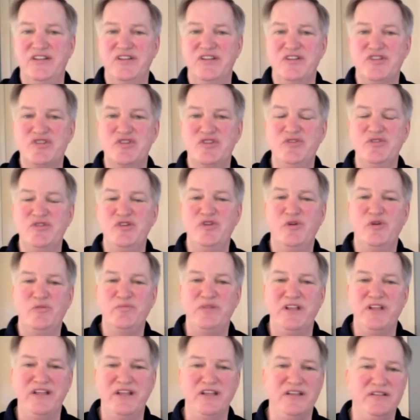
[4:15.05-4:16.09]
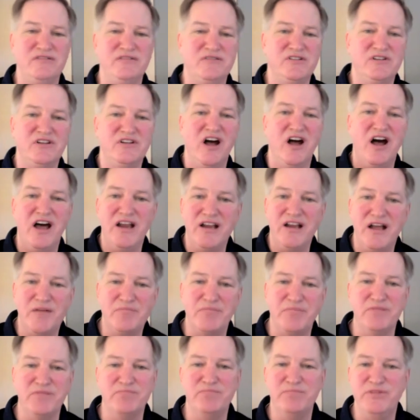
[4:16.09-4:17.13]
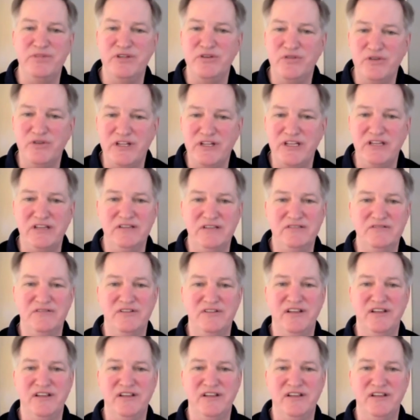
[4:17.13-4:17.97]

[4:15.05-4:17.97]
Soon you'll be caught up in beauty